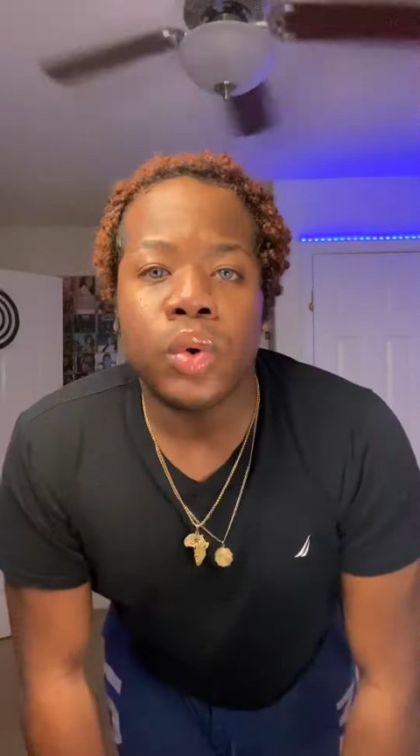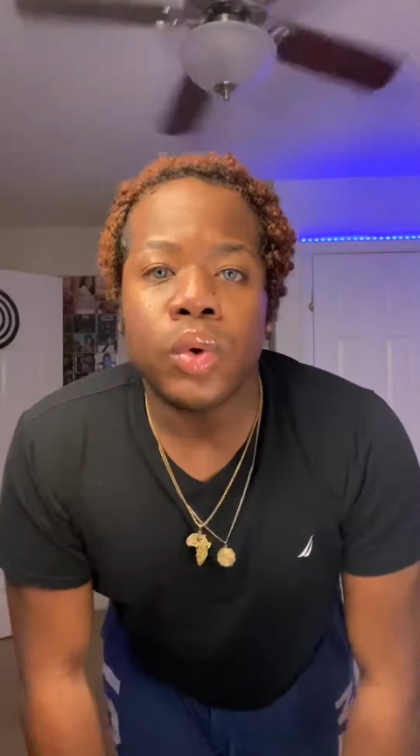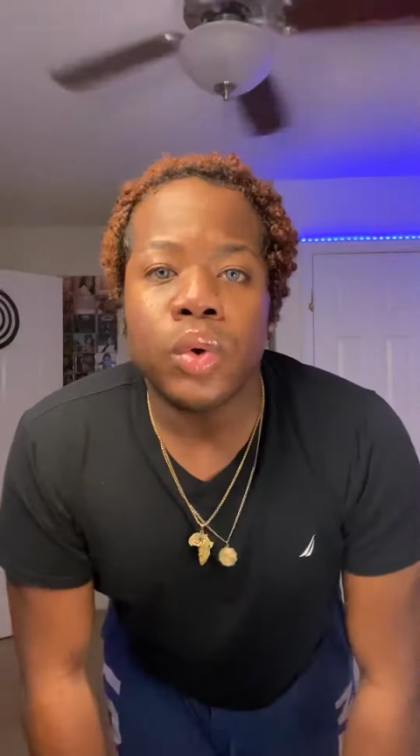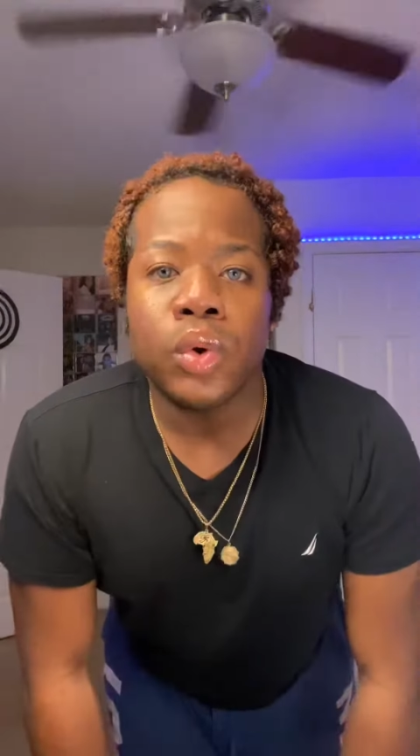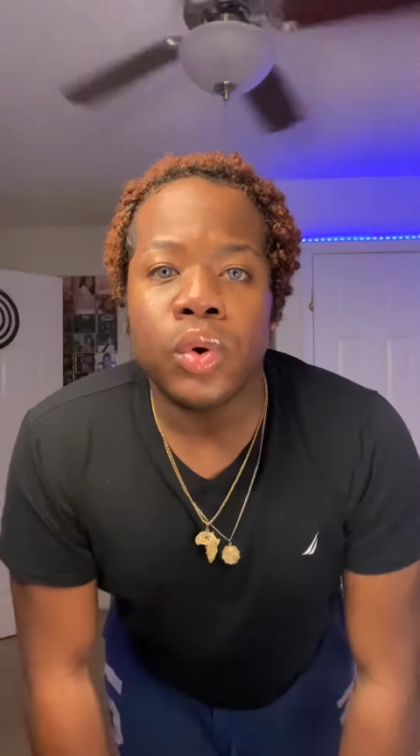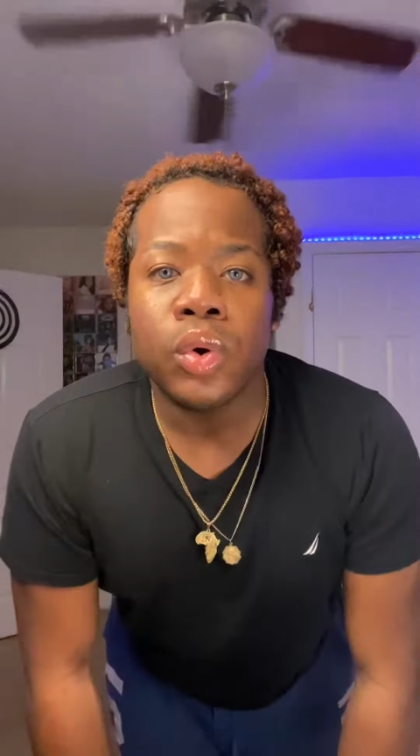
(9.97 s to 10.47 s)

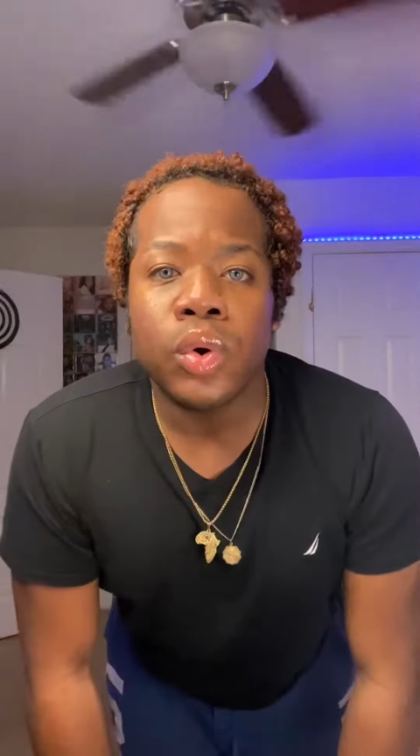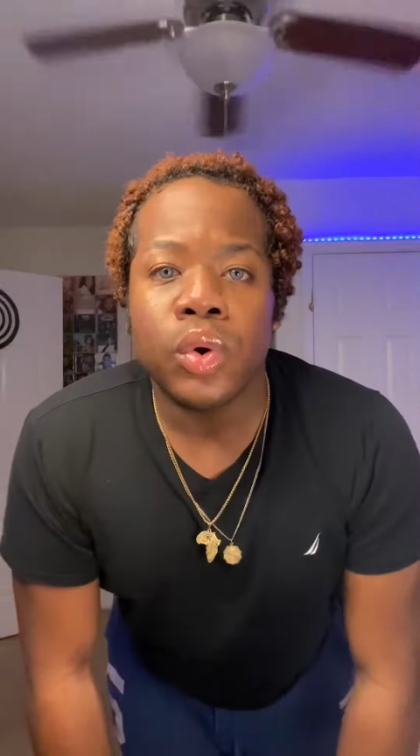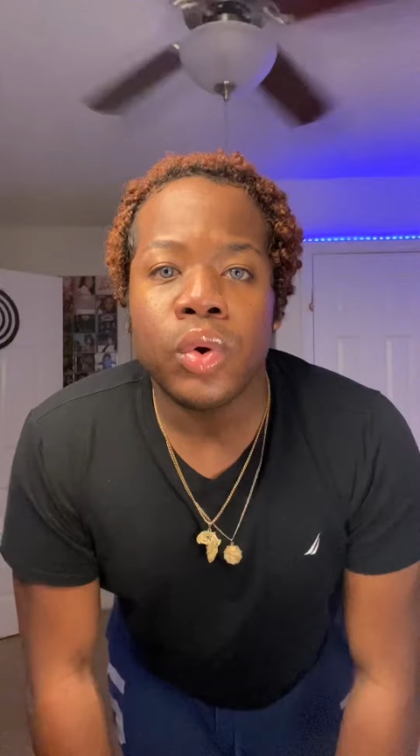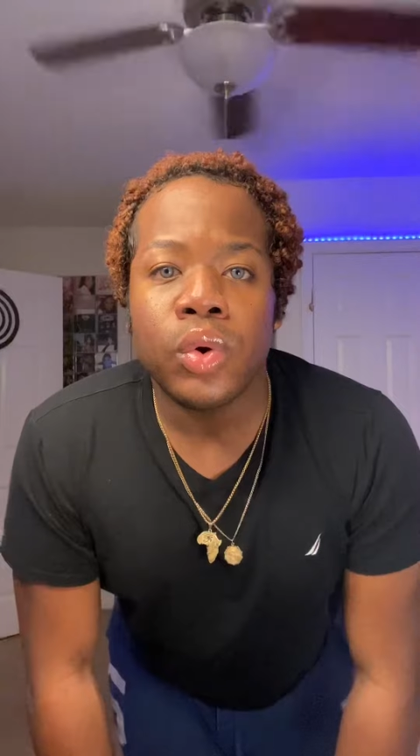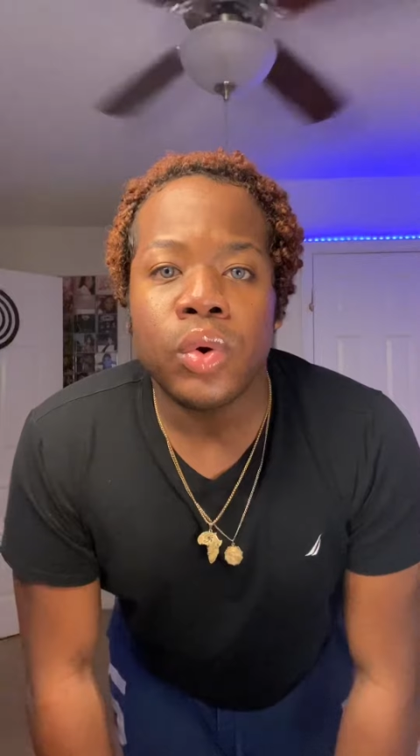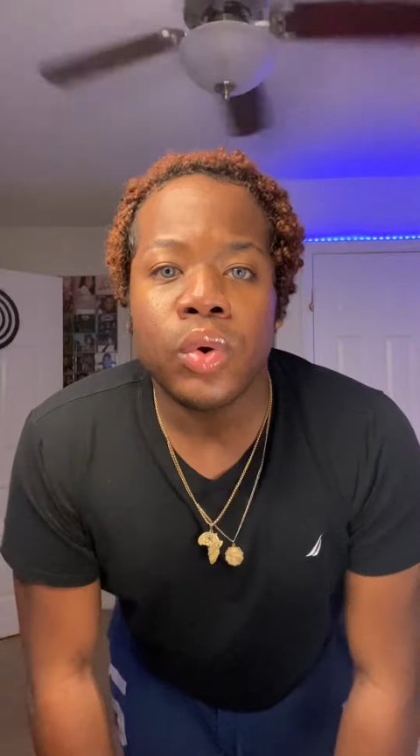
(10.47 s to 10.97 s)

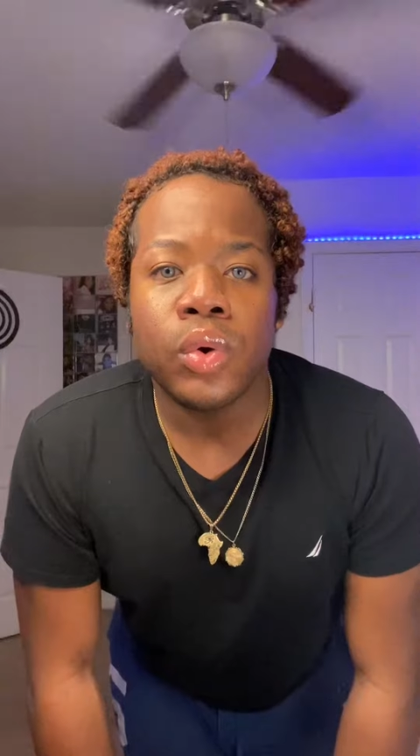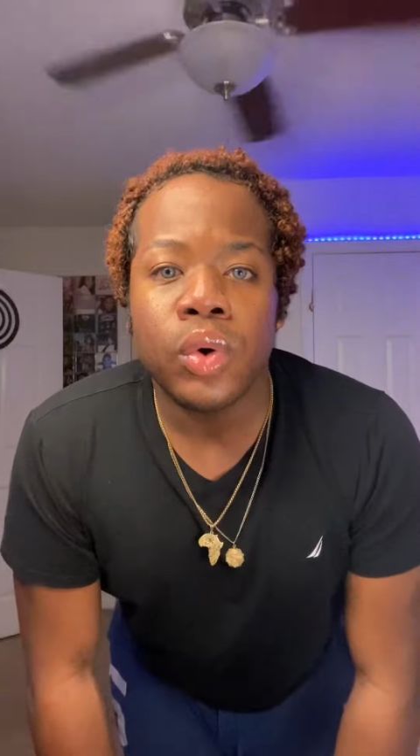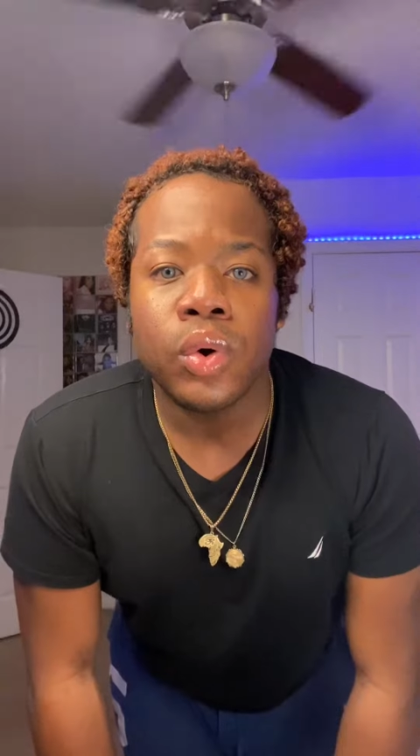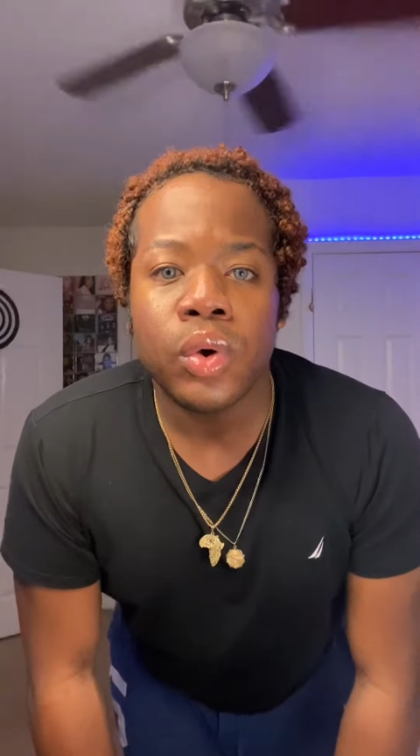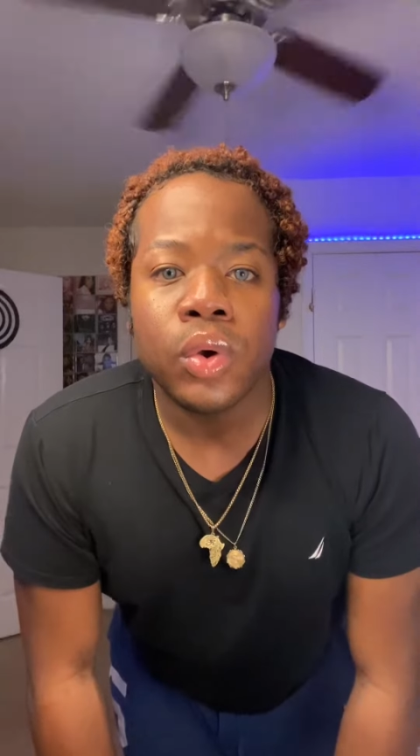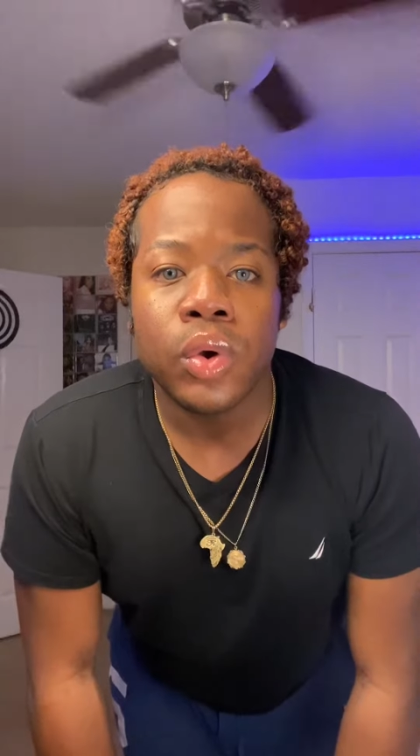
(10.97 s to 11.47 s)
Ooh.
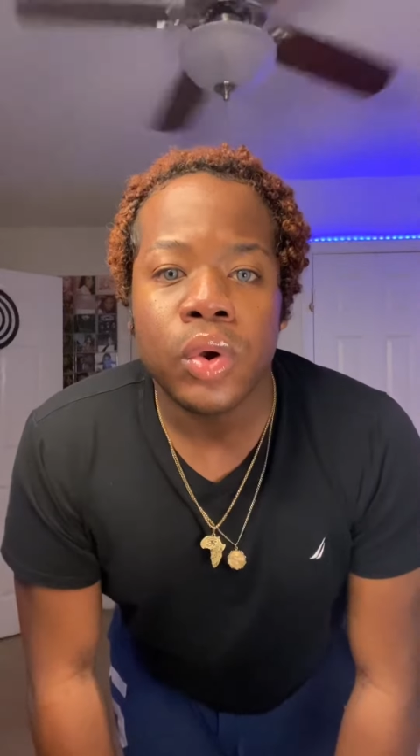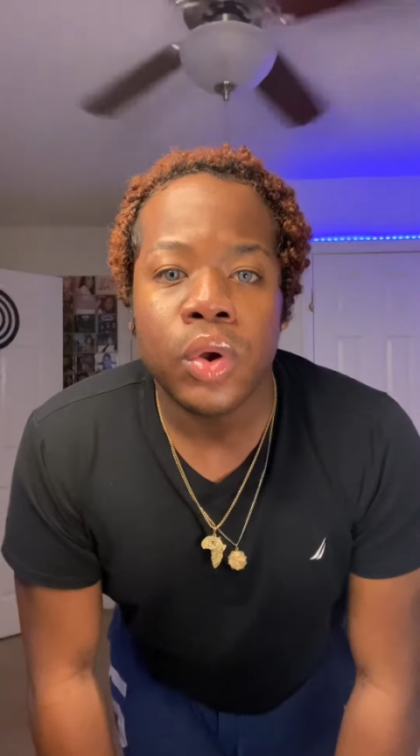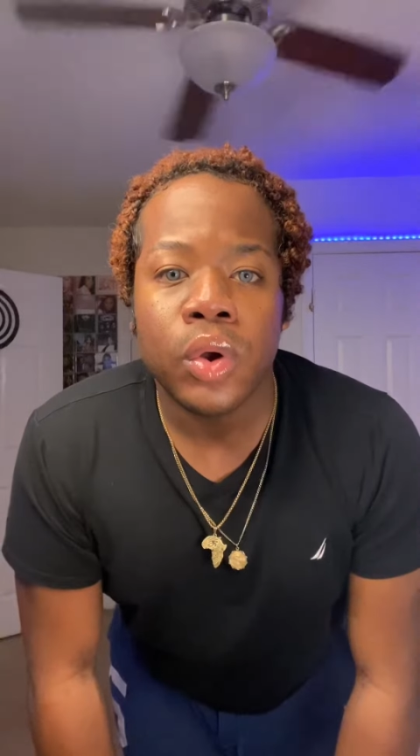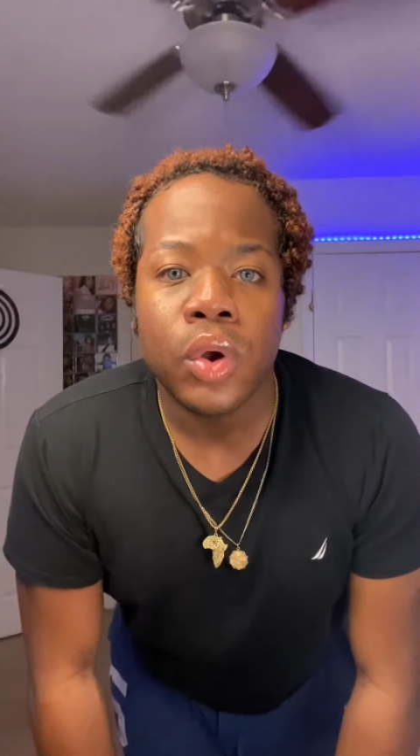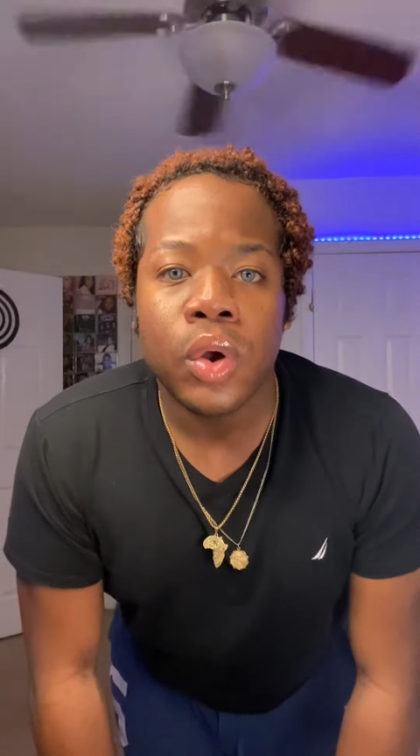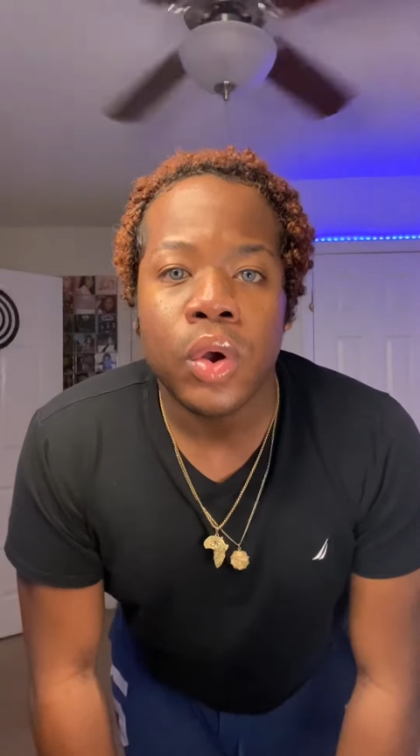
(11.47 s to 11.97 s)

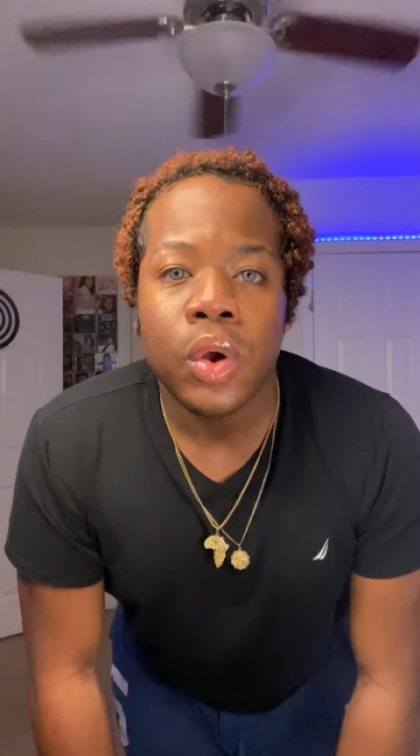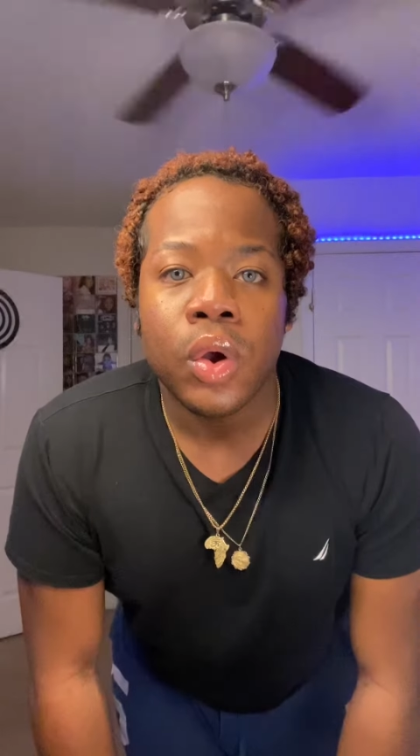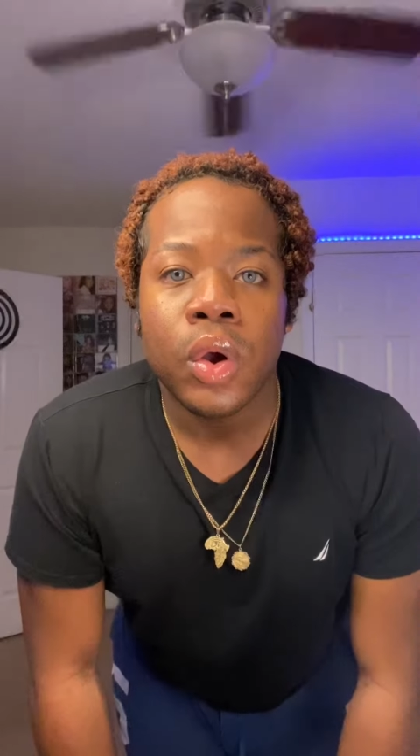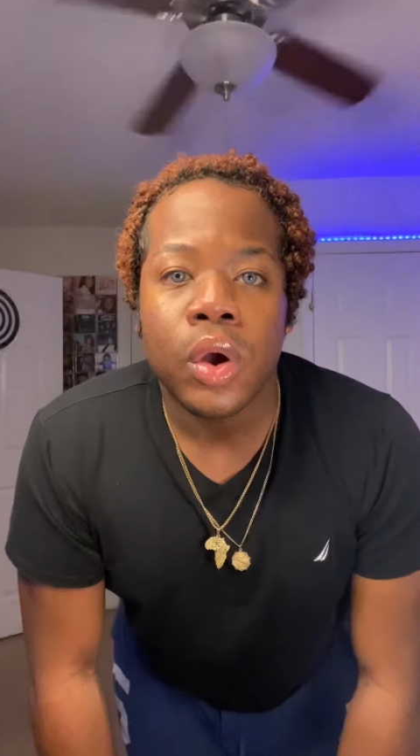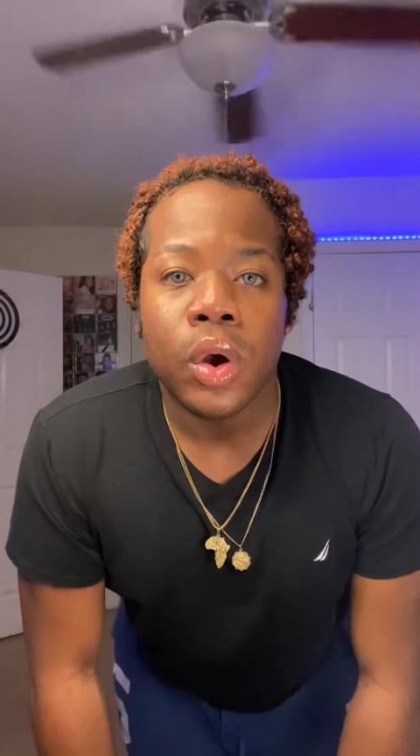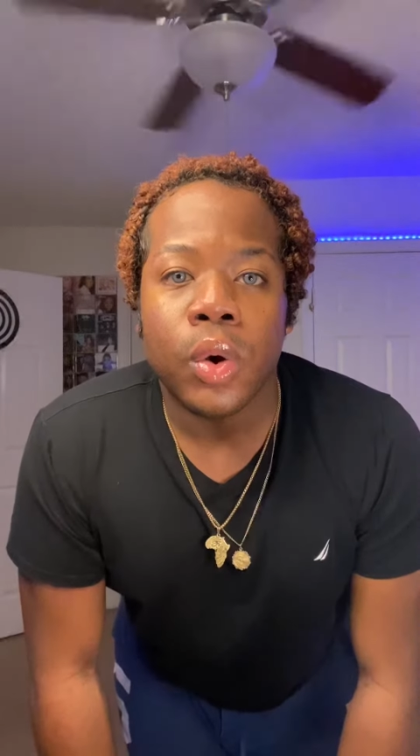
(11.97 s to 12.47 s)

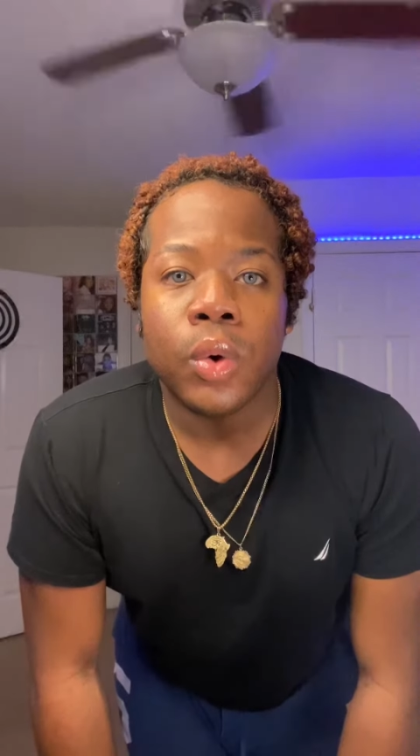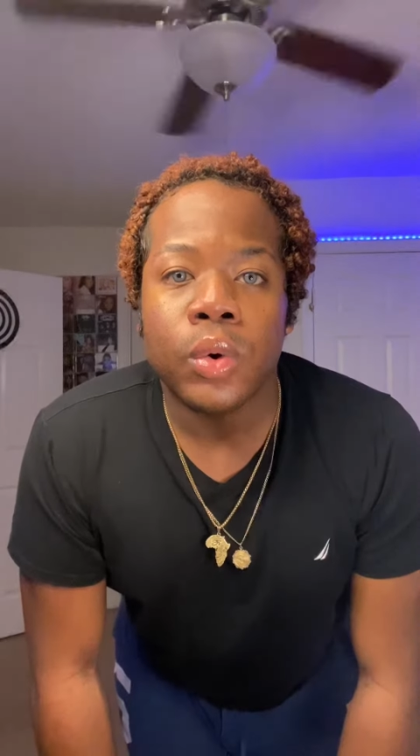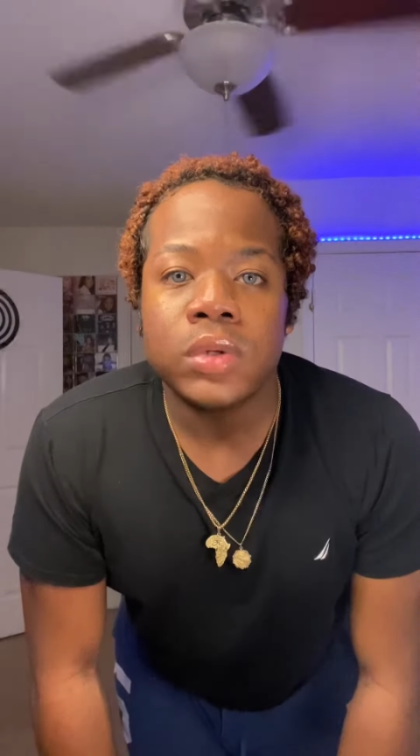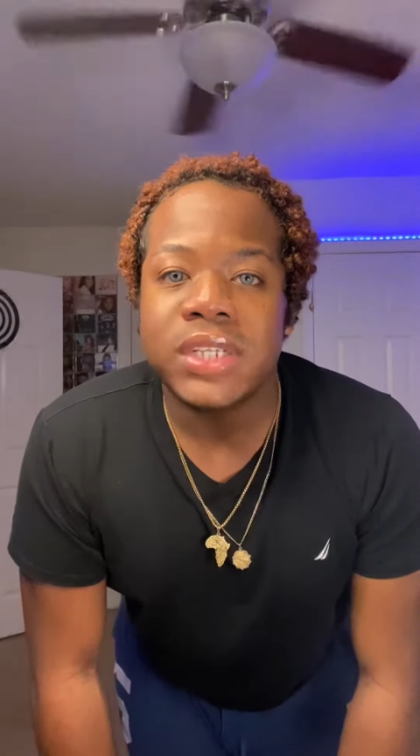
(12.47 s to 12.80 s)
Ooh,